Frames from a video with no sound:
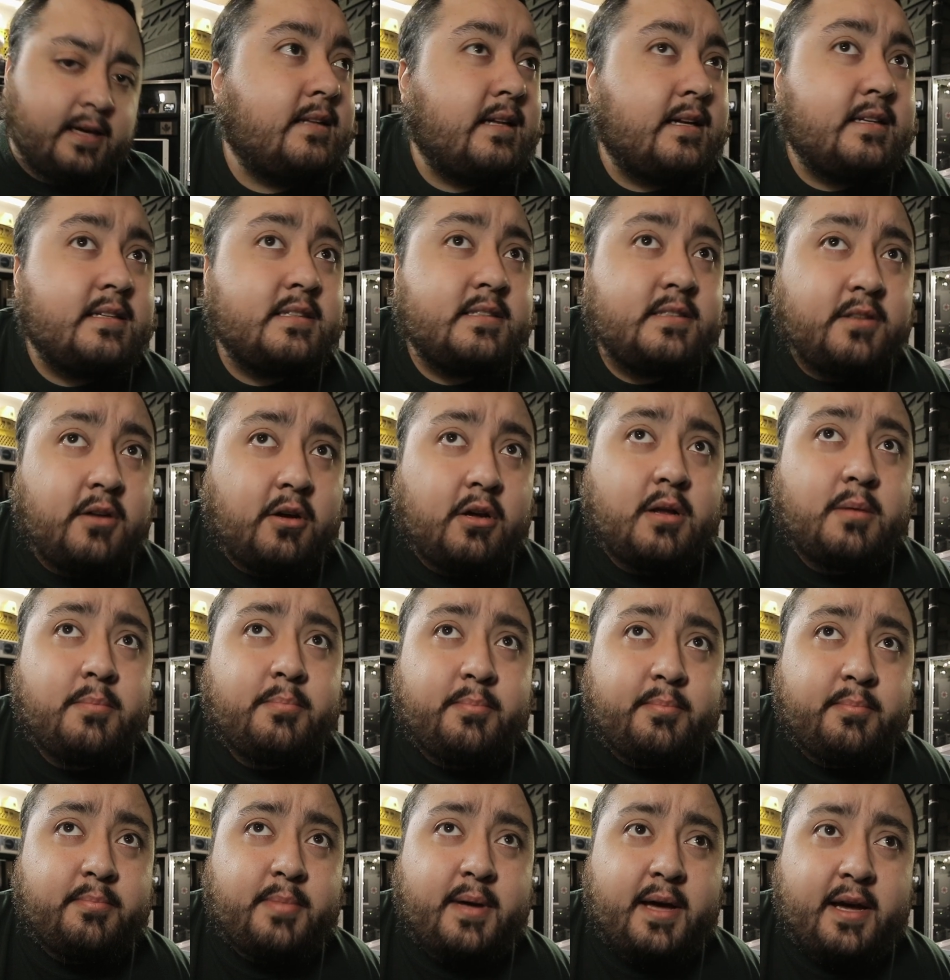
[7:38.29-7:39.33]
There is not a
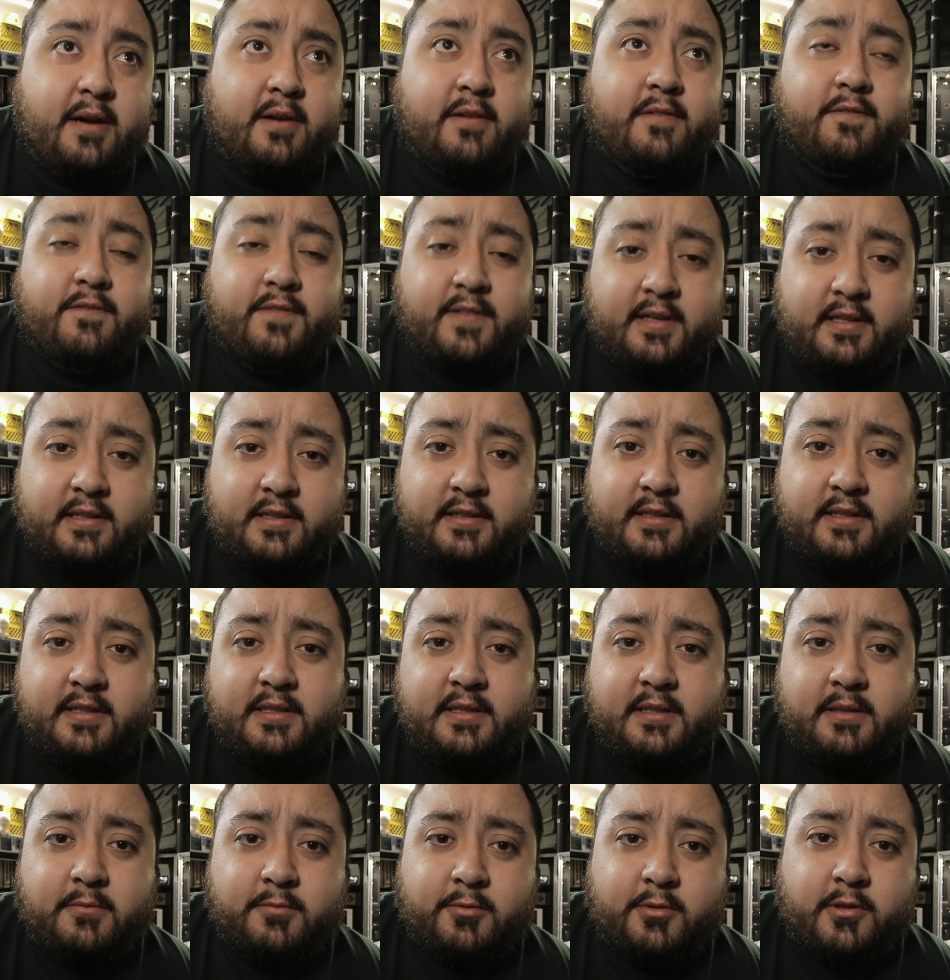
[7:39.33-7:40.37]
better feeling in
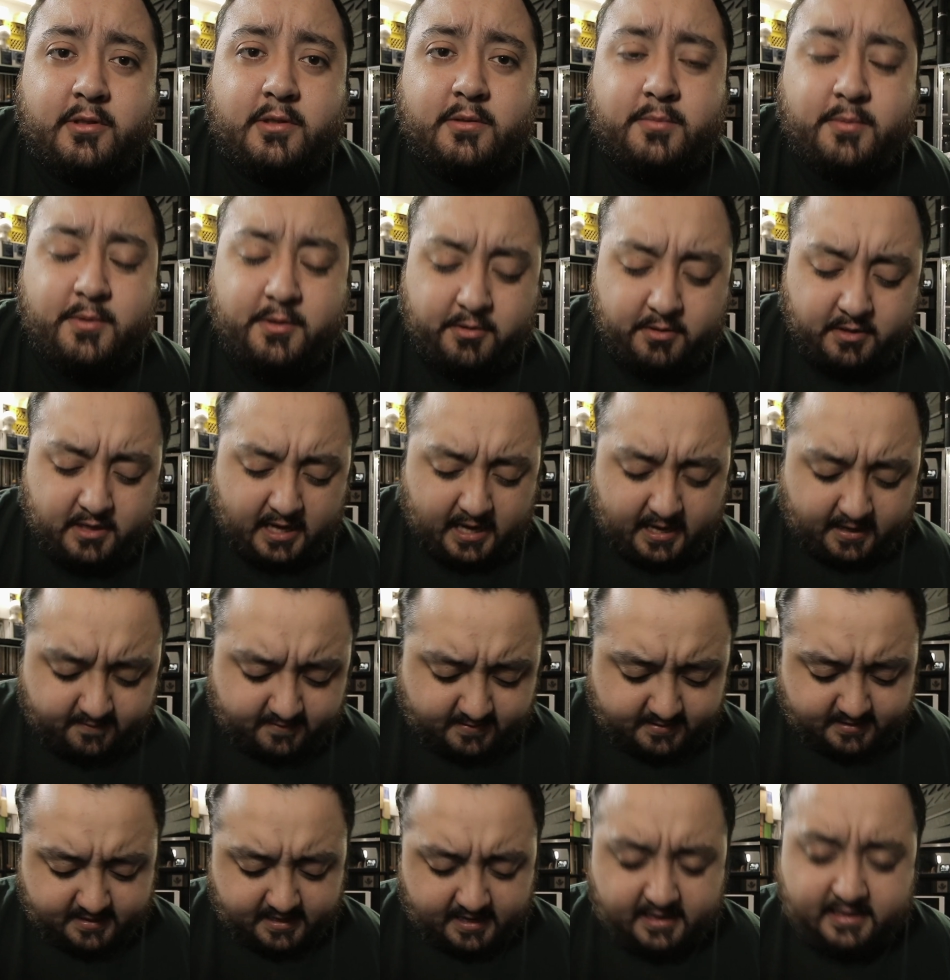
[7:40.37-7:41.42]
the world when you have a
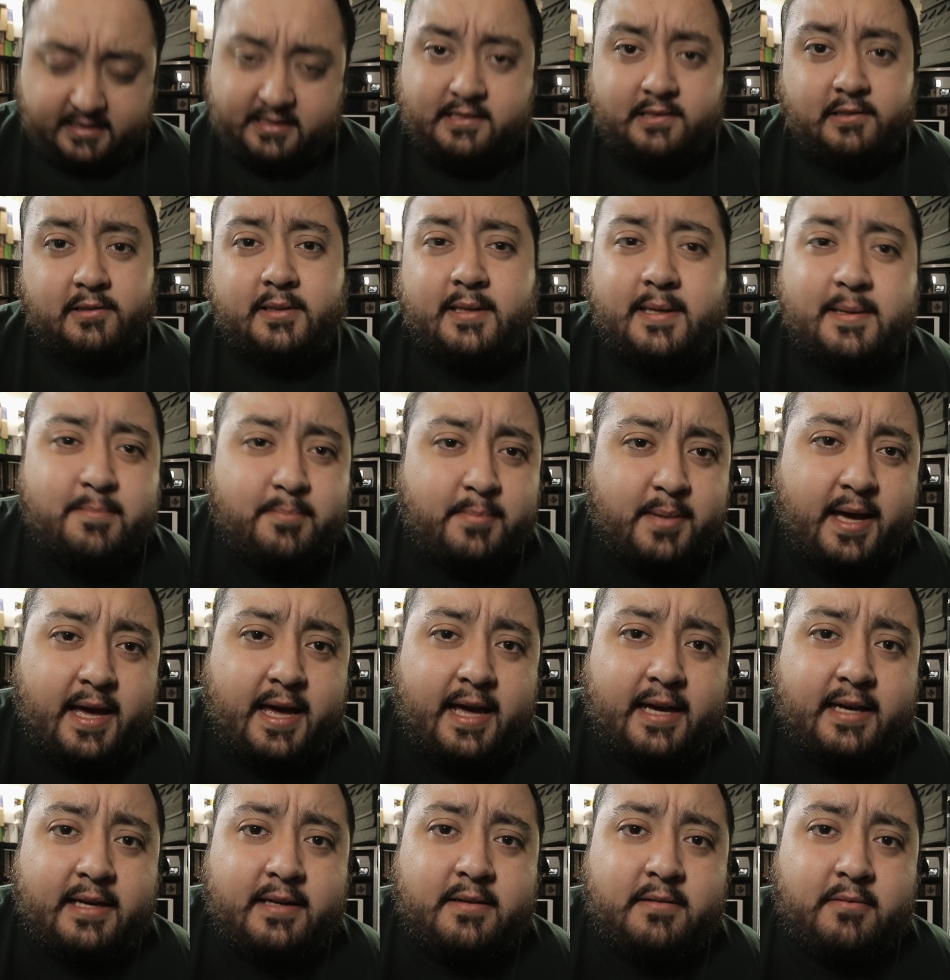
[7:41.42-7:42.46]
nice looking
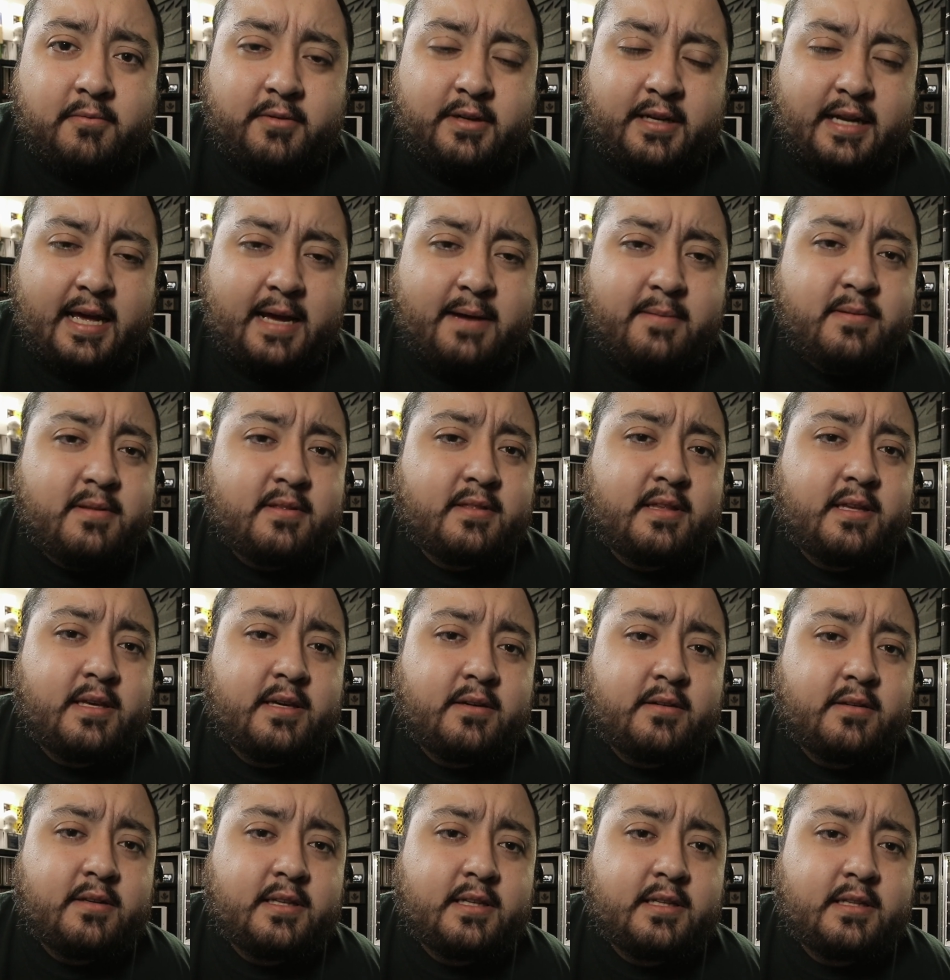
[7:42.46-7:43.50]
bag with everything
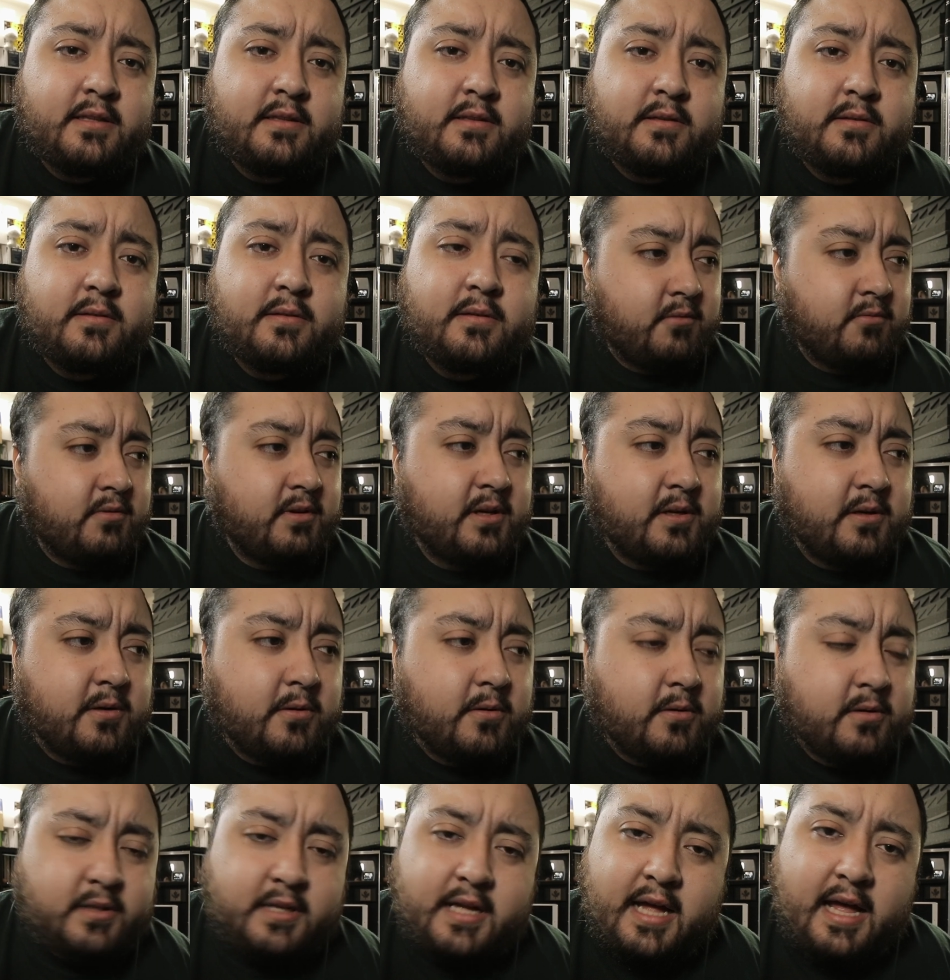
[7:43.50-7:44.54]
you need to
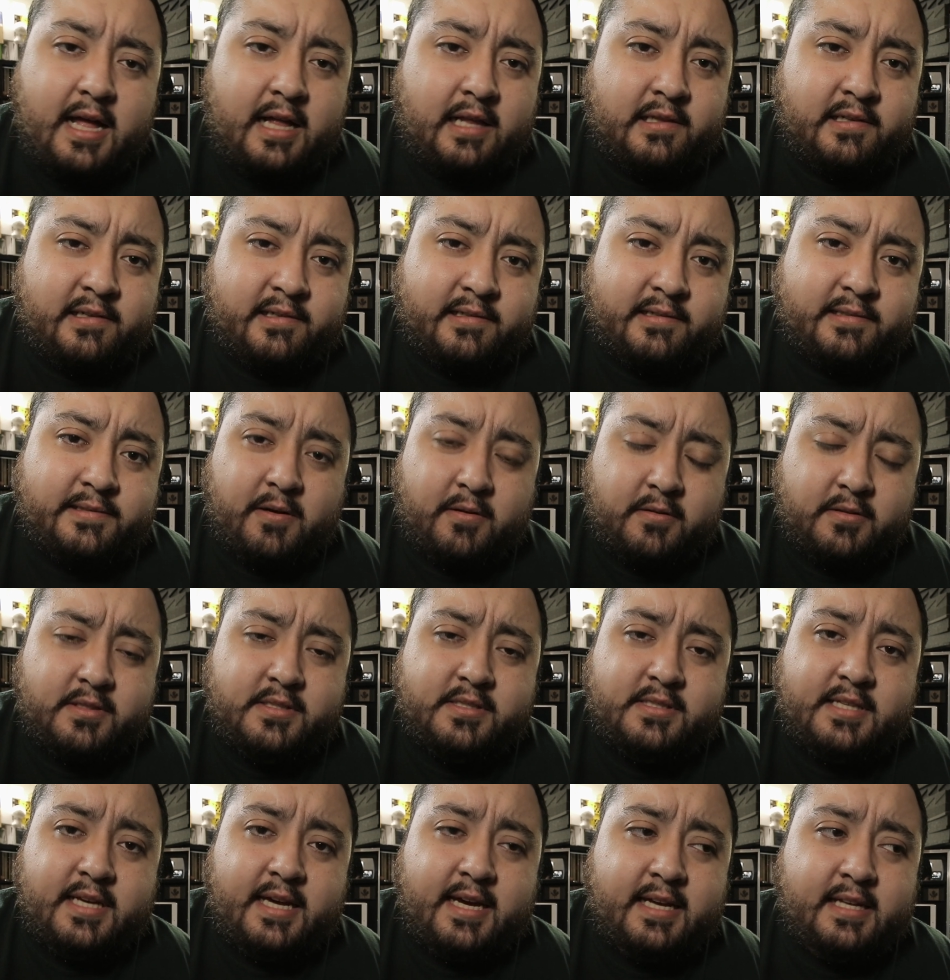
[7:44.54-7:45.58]
record dialogue on
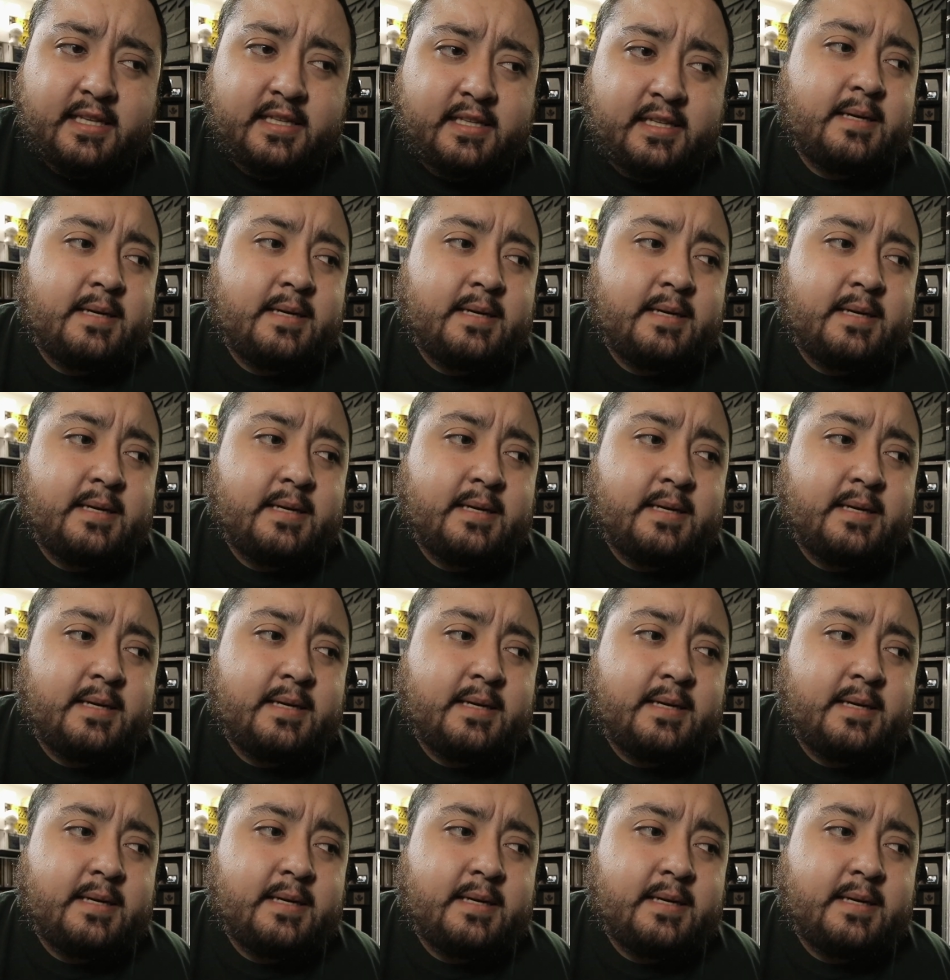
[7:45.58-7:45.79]
set.